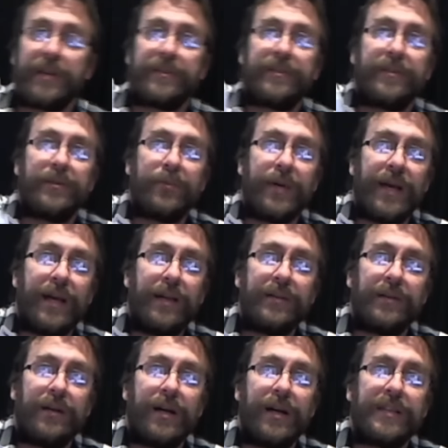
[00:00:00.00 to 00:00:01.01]
of the Wild,
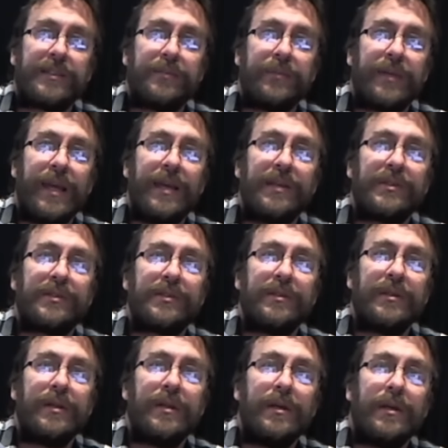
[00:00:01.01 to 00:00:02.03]
awesome case.
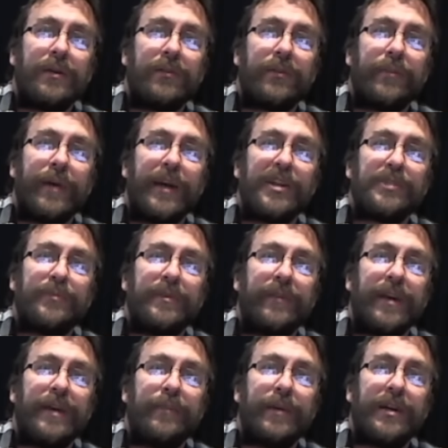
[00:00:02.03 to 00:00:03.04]
Reminds me
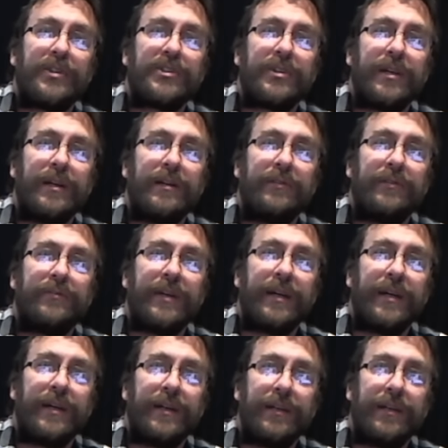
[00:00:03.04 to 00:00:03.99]
very much of uh,